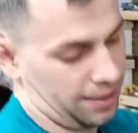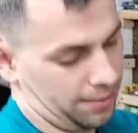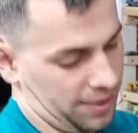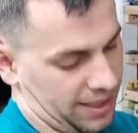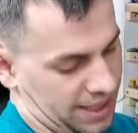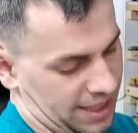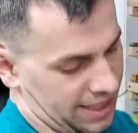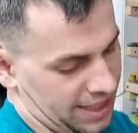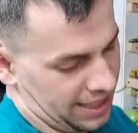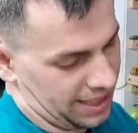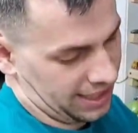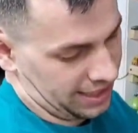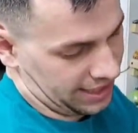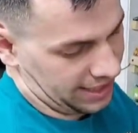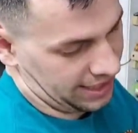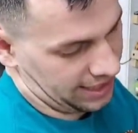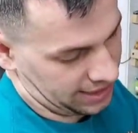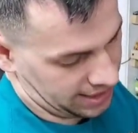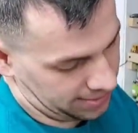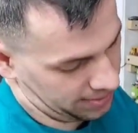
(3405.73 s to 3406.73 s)
I'm like, I
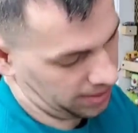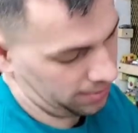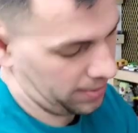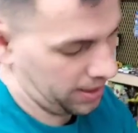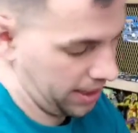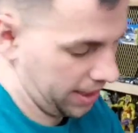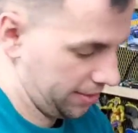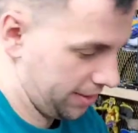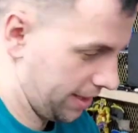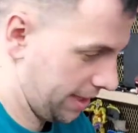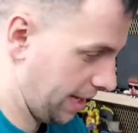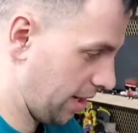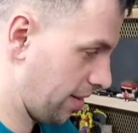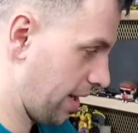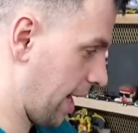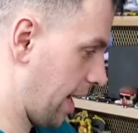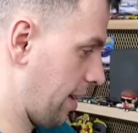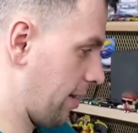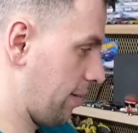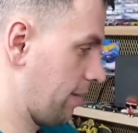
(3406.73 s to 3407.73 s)
can't spend the money right now.
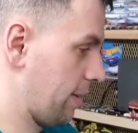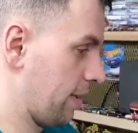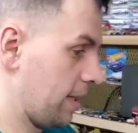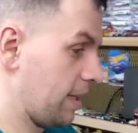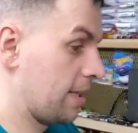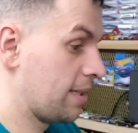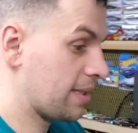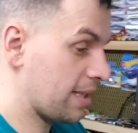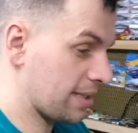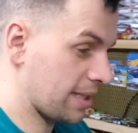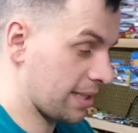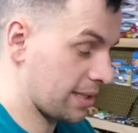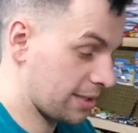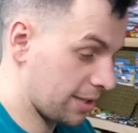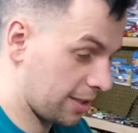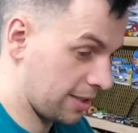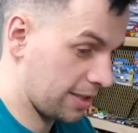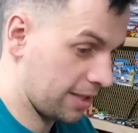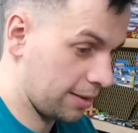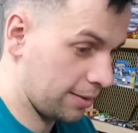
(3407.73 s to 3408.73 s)
Now, since I
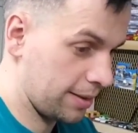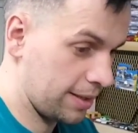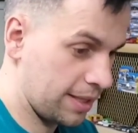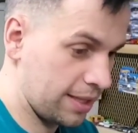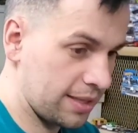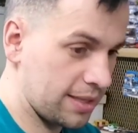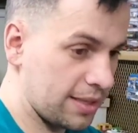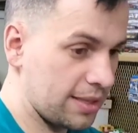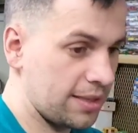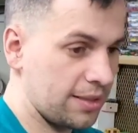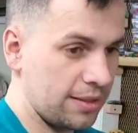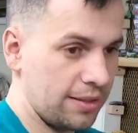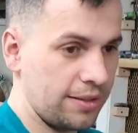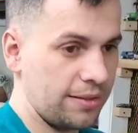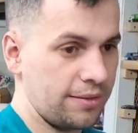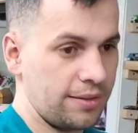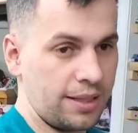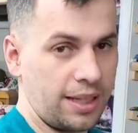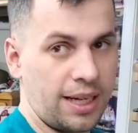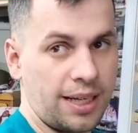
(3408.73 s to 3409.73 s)
started doing this,
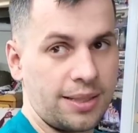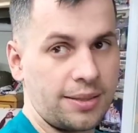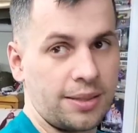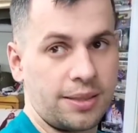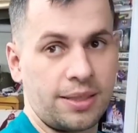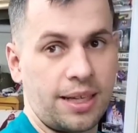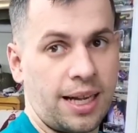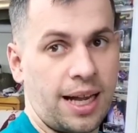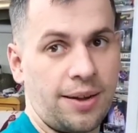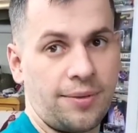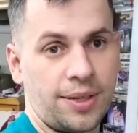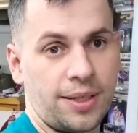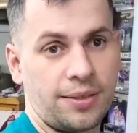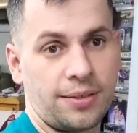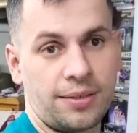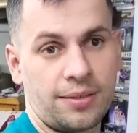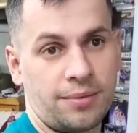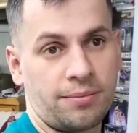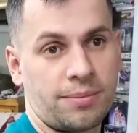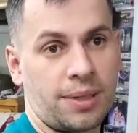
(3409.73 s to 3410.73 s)
I
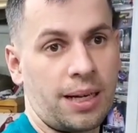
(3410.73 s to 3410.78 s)
haven't.